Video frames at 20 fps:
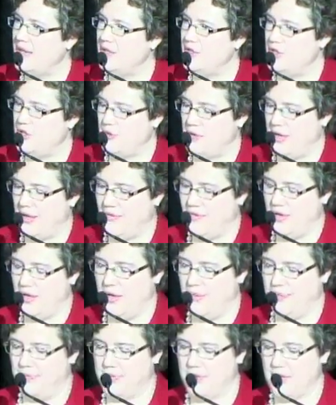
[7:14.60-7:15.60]
that you have
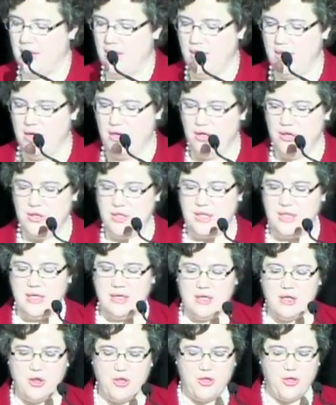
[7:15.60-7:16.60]
up, you see
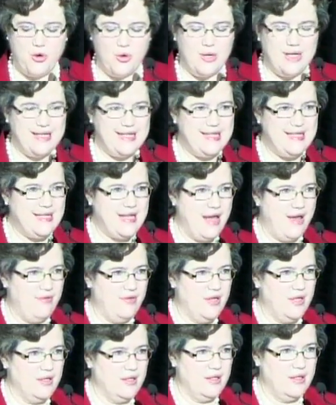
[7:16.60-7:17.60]
that
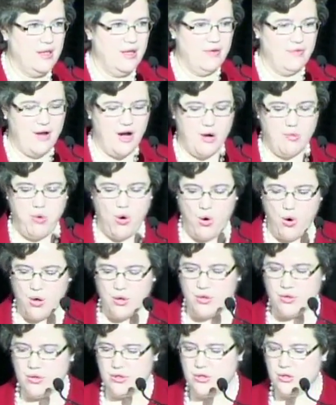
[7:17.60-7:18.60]
thirty-seven of our
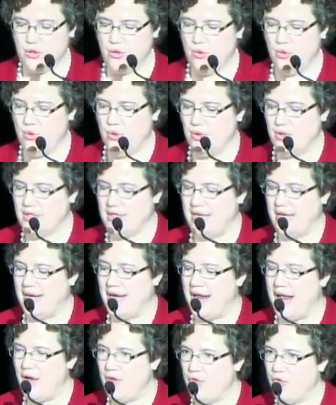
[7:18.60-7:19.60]
partner schools in
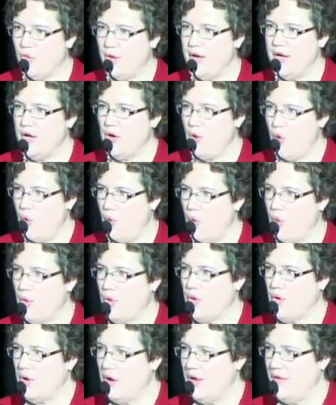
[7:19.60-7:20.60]
every
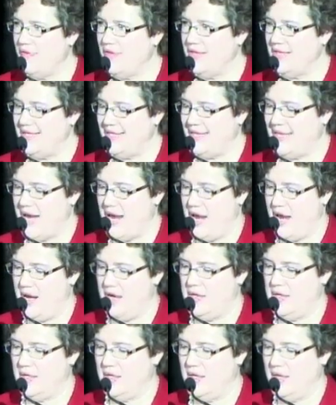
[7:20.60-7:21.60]
corner of the
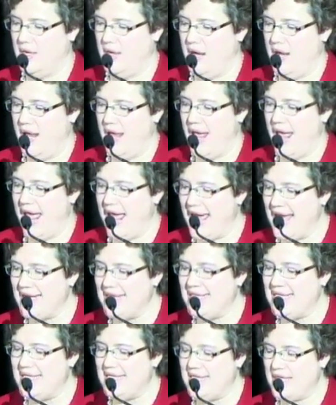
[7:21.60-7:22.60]
state had
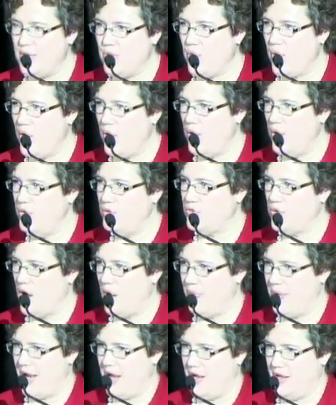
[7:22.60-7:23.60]
zero
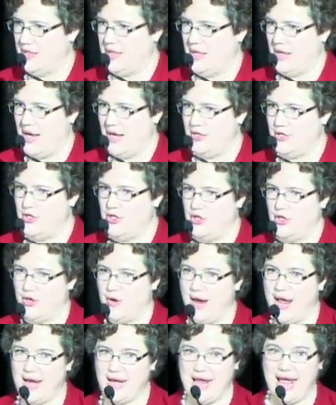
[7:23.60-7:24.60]
dropouts last year.
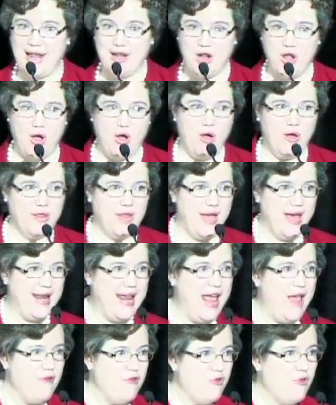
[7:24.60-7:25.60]
I'd, I'd call that
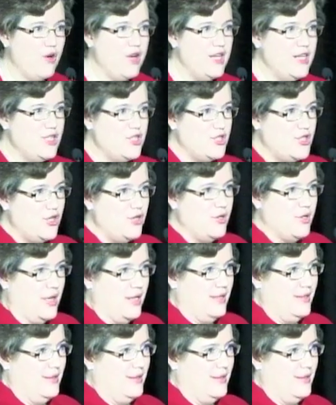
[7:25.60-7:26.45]
every student.